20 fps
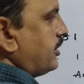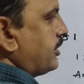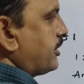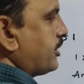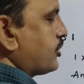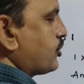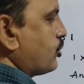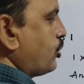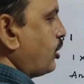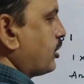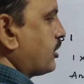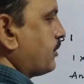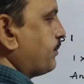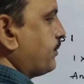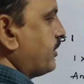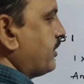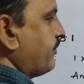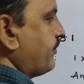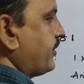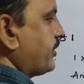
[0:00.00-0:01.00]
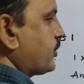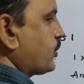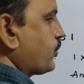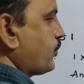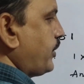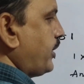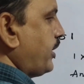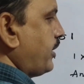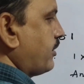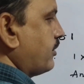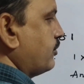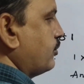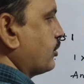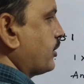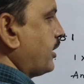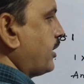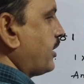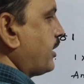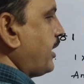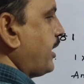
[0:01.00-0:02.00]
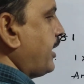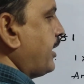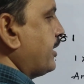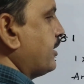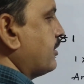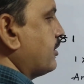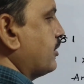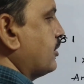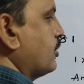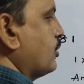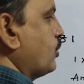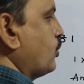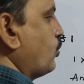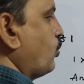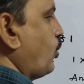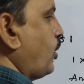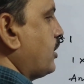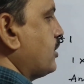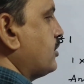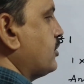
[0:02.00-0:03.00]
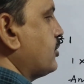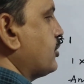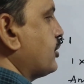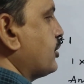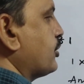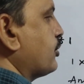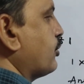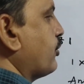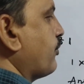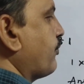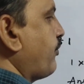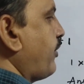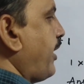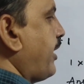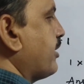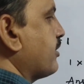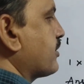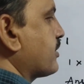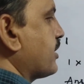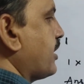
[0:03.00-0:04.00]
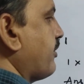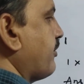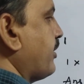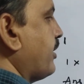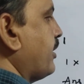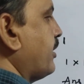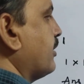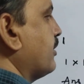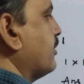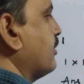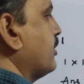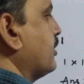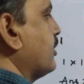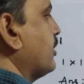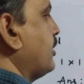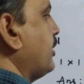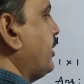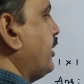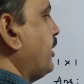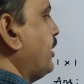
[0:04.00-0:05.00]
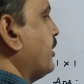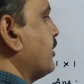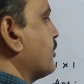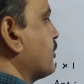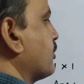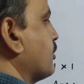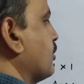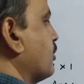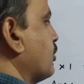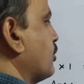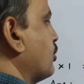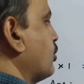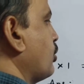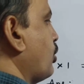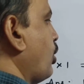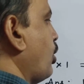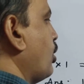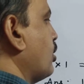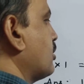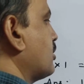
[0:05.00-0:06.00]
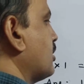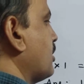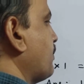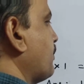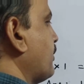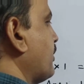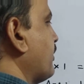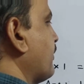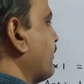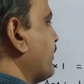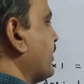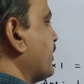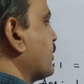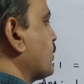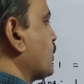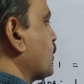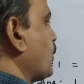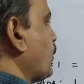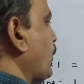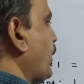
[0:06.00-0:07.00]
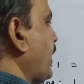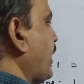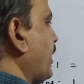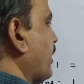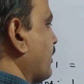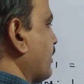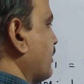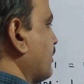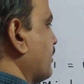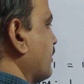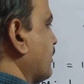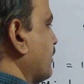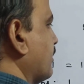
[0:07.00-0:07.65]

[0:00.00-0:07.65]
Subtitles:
it is not a perfect square. You can write 1057 is not a perfect square.